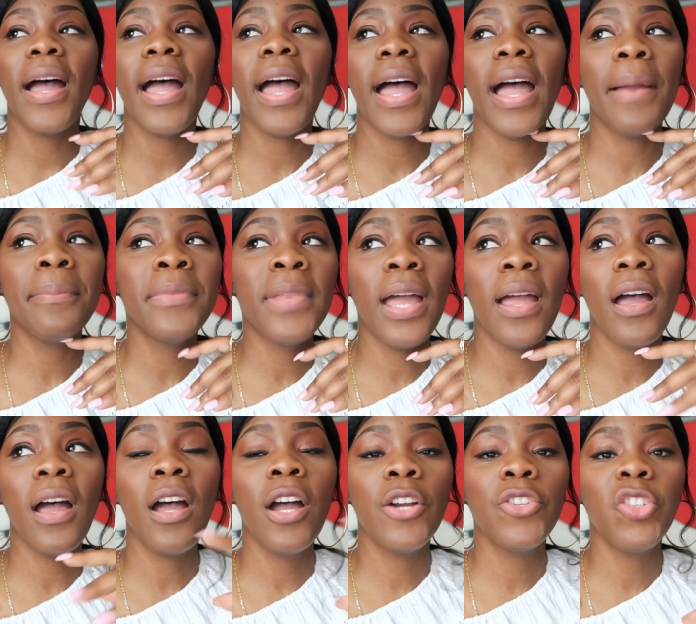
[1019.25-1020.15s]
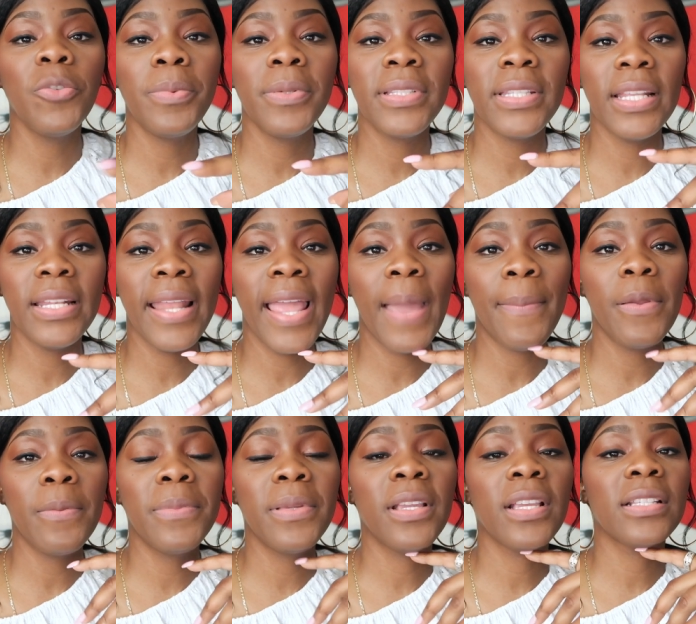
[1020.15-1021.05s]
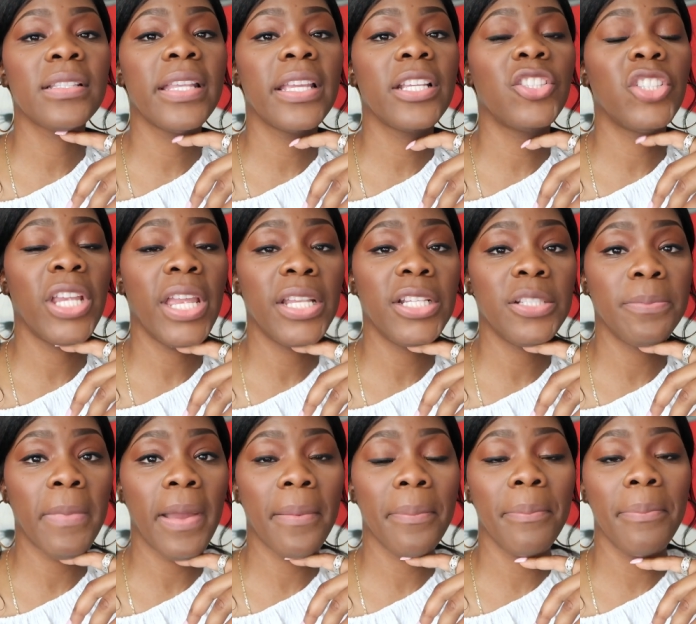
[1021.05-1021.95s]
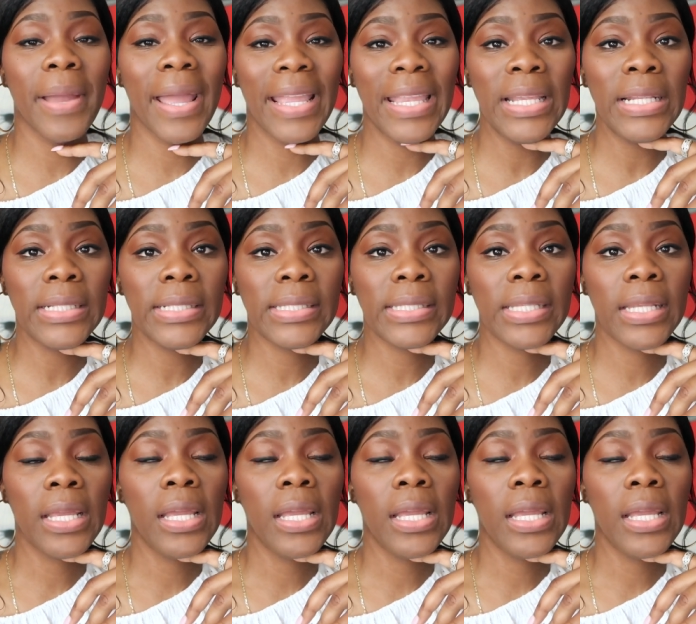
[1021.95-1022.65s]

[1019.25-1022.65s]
I'm not 100% happy because they changed my bites.